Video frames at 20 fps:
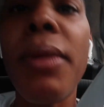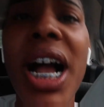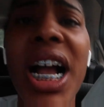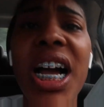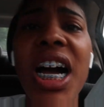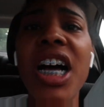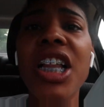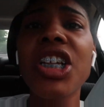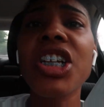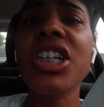my
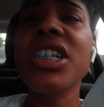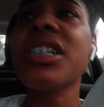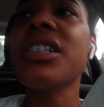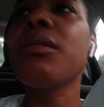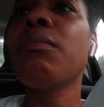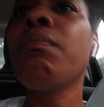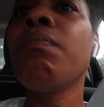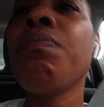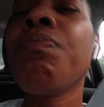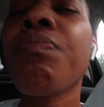colors,
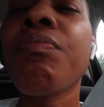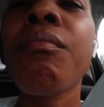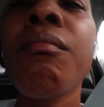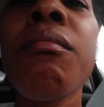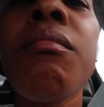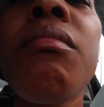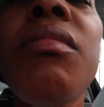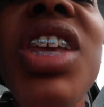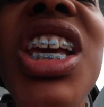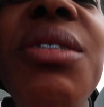
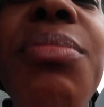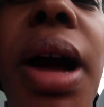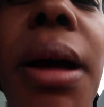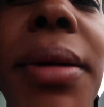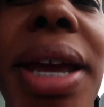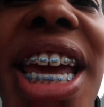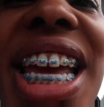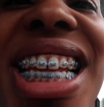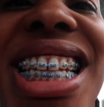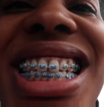
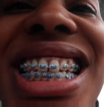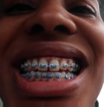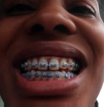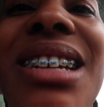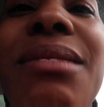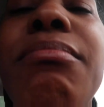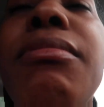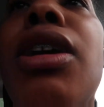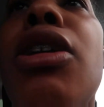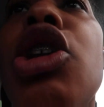probably can't see
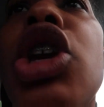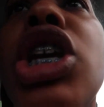them. Oh,